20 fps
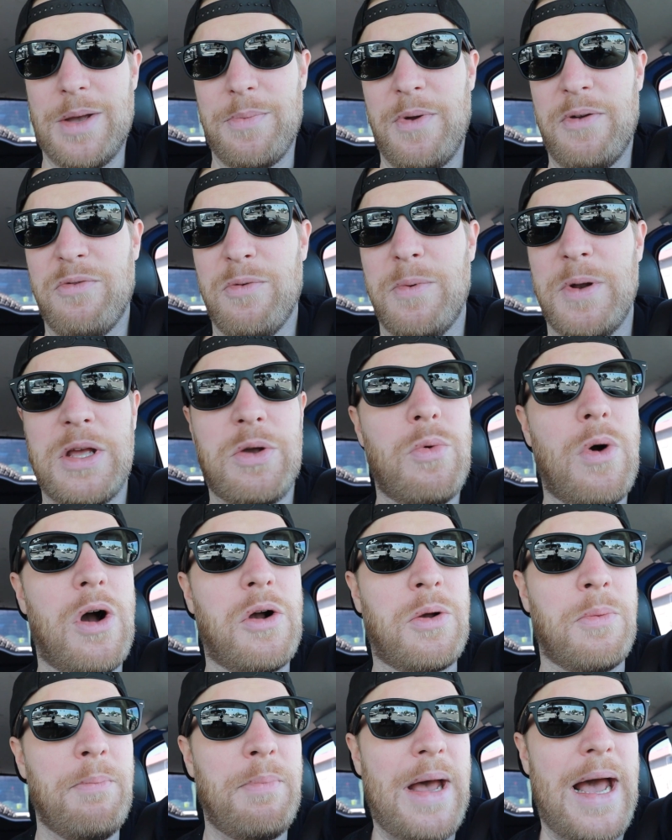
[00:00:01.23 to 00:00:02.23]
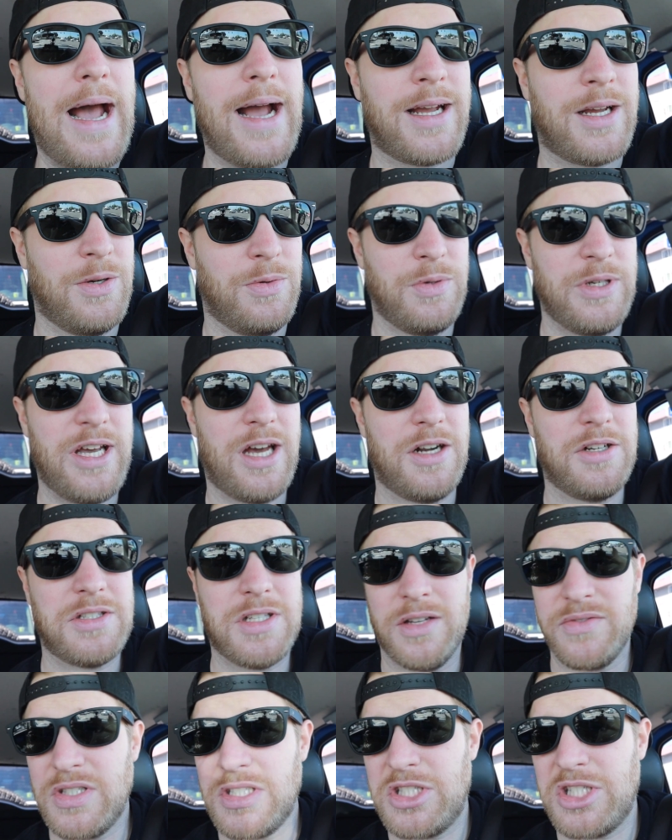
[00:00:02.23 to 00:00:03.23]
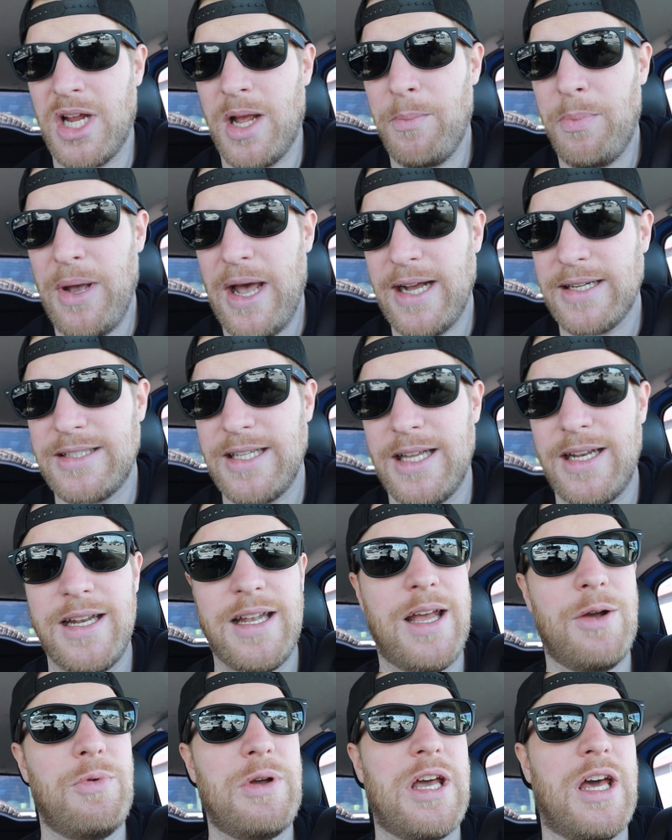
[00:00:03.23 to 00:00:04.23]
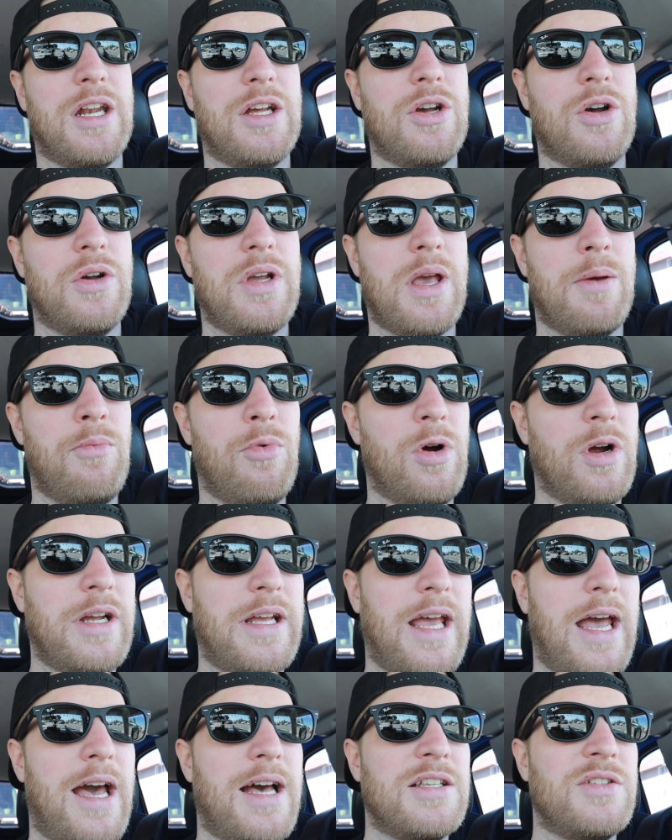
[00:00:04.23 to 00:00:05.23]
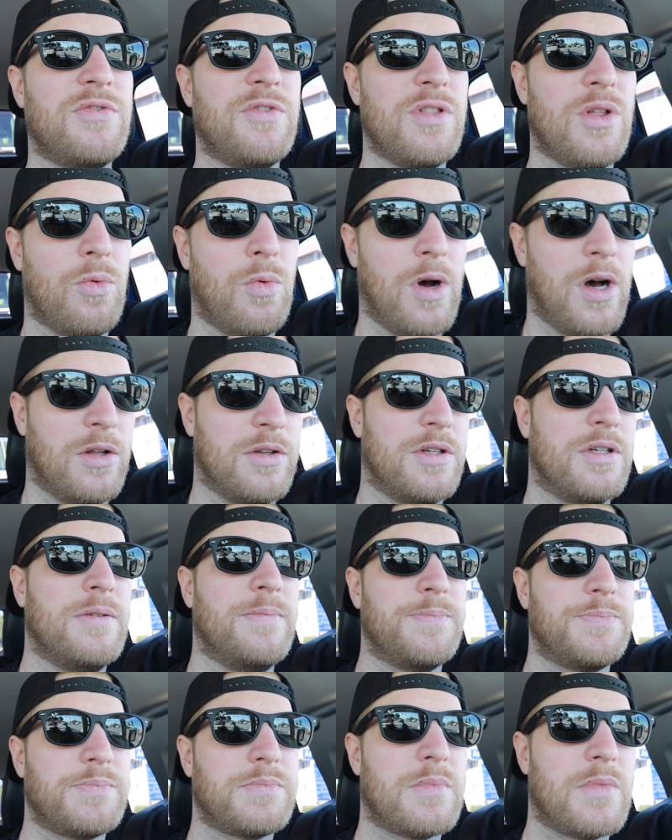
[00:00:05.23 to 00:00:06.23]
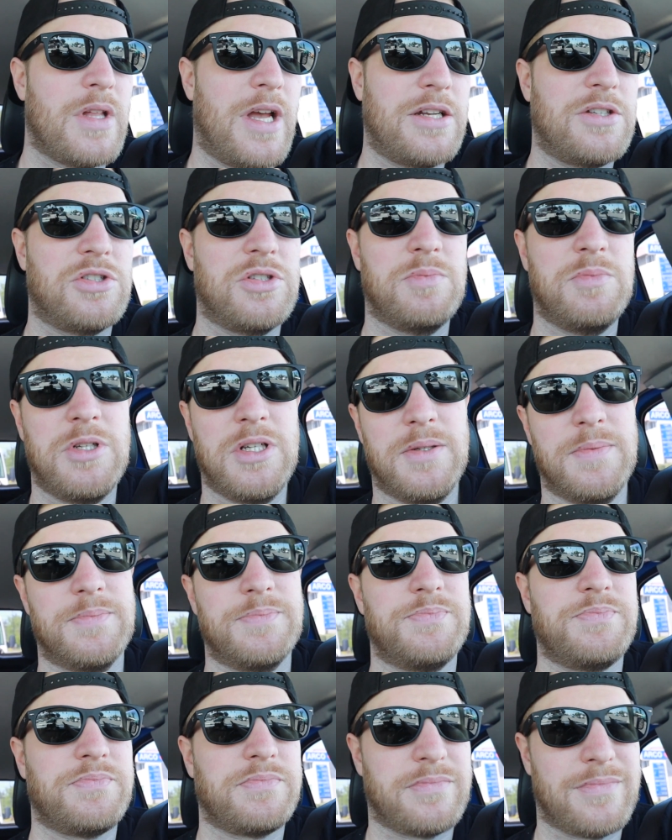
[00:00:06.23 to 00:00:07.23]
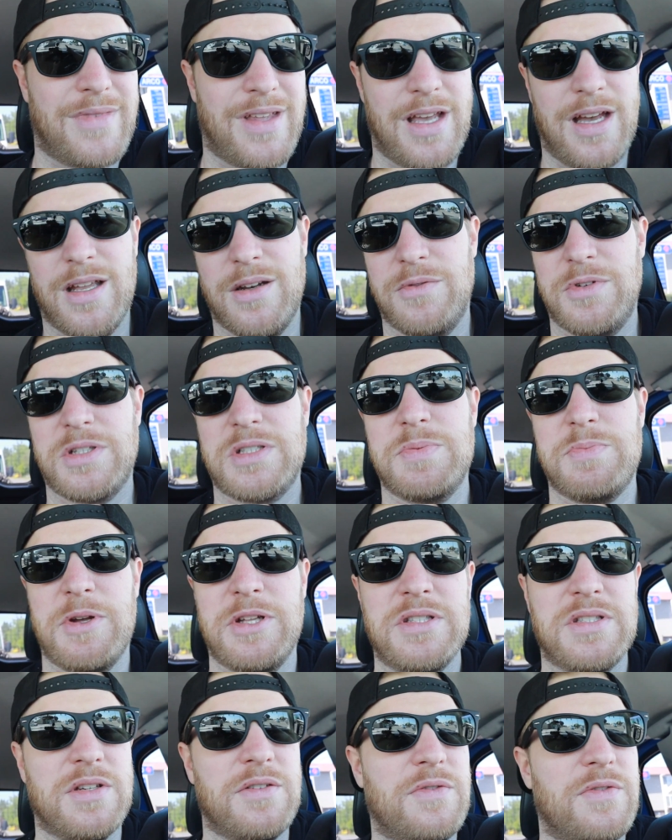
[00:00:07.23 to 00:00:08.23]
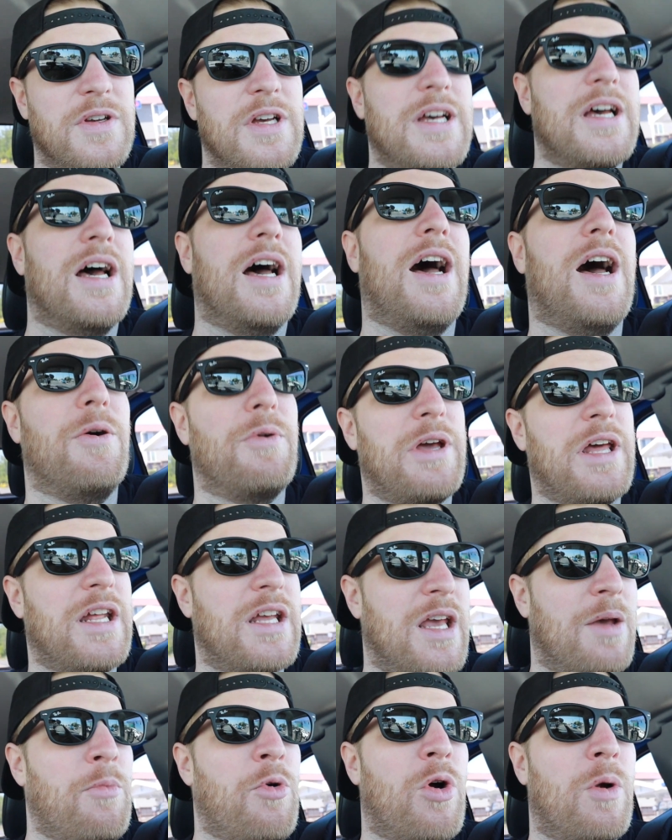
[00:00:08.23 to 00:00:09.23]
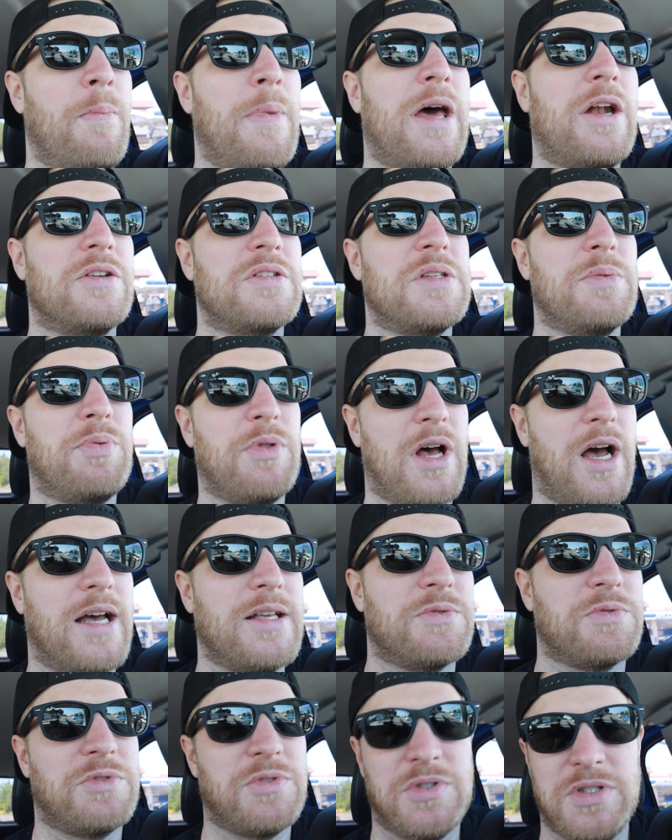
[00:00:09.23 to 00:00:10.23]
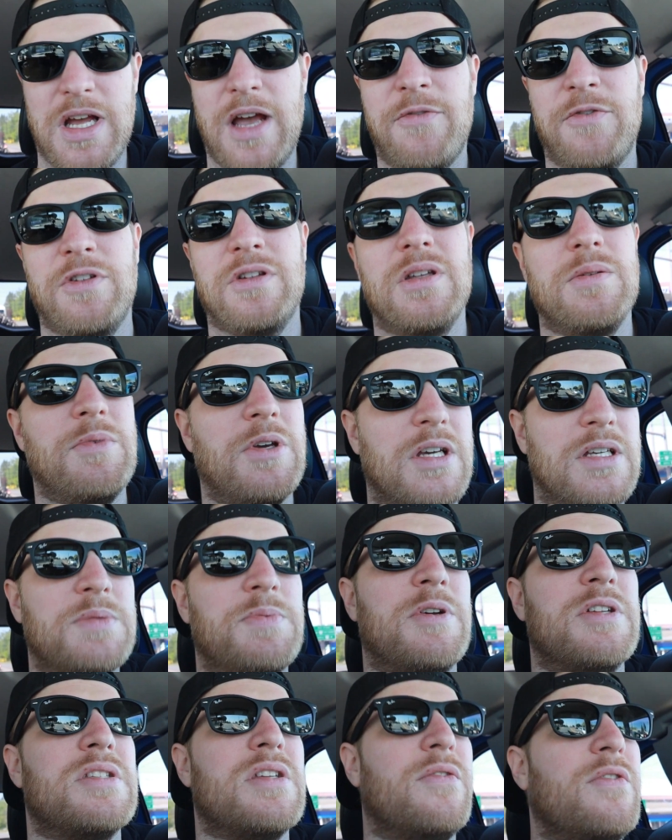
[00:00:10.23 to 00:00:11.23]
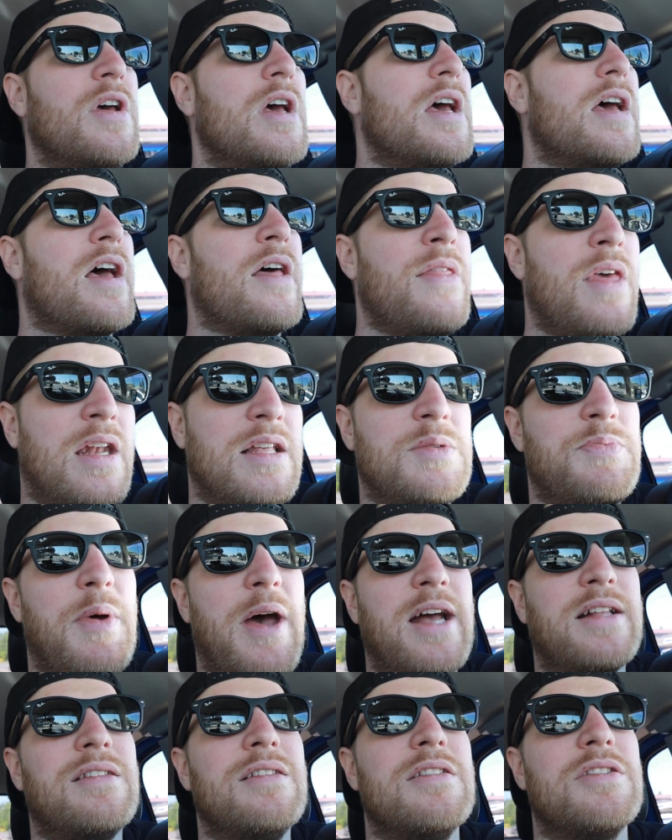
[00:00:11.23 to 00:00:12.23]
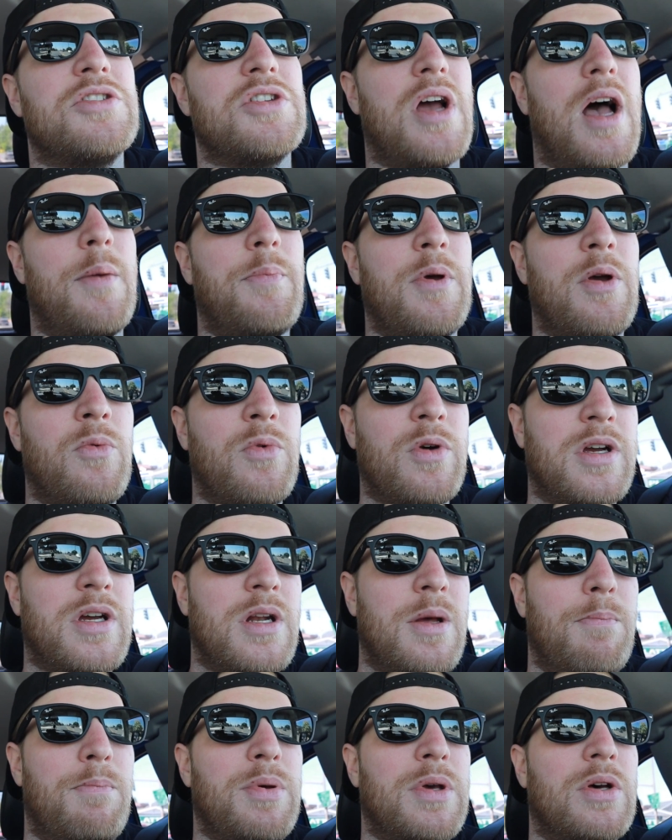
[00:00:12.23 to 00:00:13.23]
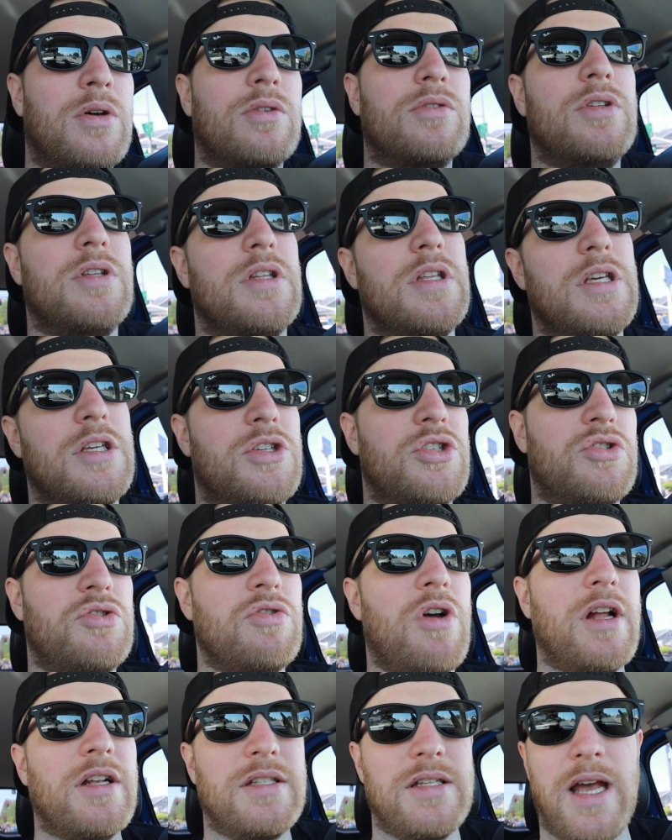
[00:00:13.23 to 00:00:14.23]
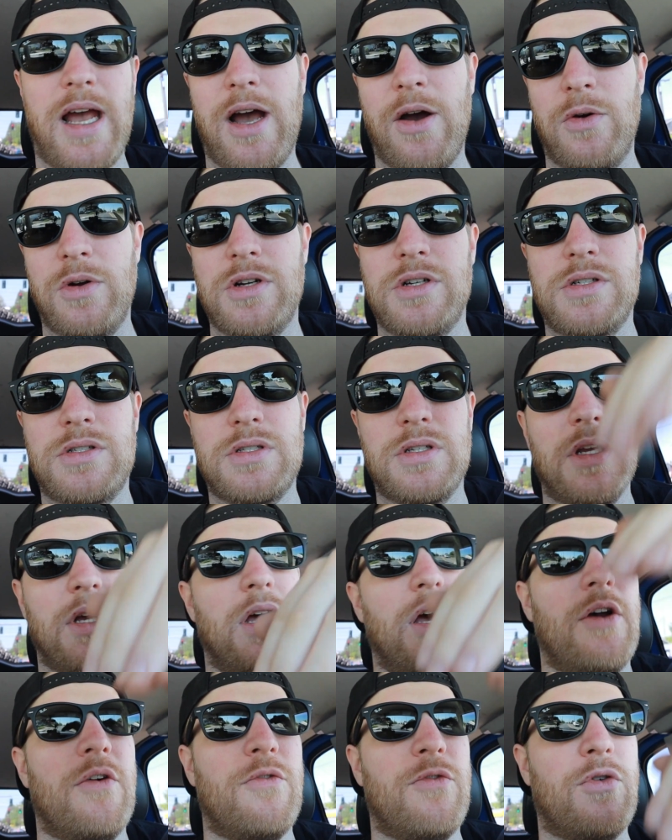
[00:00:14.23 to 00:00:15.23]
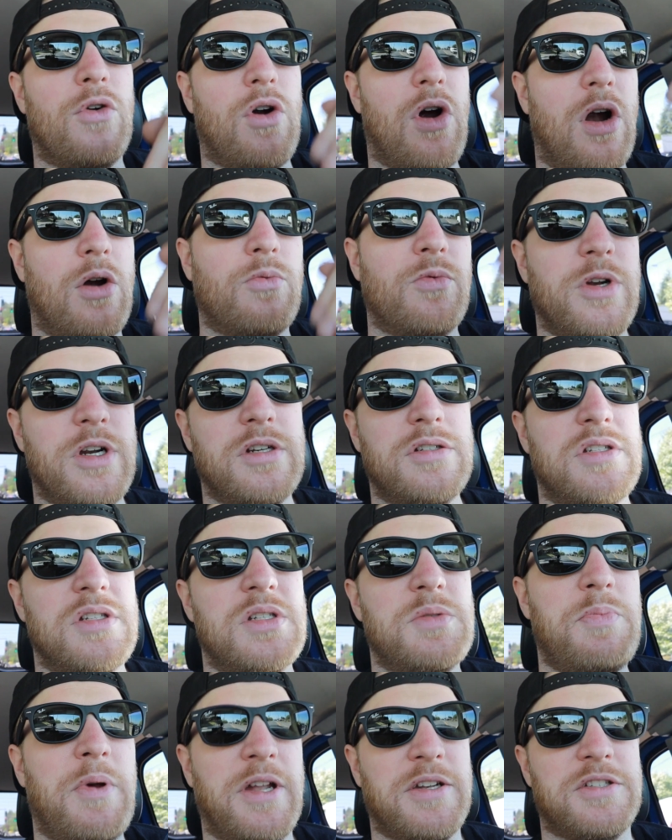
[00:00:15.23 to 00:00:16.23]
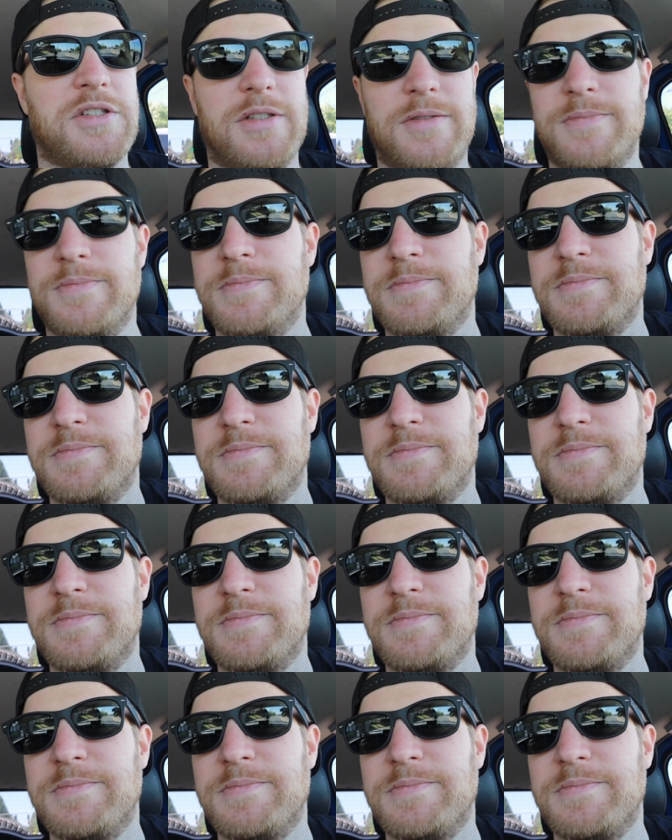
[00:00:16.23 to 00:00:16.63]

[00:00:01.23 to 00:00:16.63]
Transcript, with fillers: up everybody? Welcome back. We got ourselves a jam-packed day today. We got to go get more gas for the welder. That should be kind of expensive. Uh, we got to get more metal supplies, which will definitely be expensive. And then it's back to the shop and we're going to build the strut towers for our rear suspension.